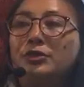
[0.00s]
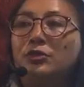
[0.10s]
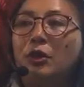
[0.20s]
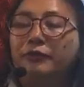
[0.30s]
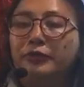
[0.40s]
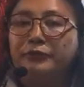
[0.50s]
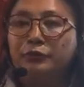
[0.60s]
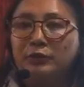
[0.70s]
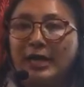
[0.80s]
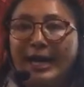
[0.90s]
of the food
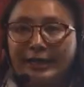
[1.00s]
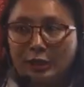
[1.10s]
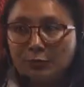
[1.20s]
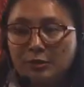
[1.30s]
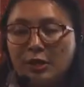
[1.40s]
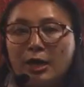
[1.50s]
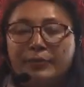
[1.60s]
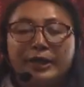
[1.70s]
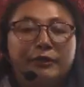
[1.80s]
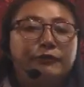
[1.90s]
items, be
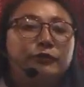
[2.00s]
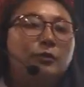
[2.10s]
it from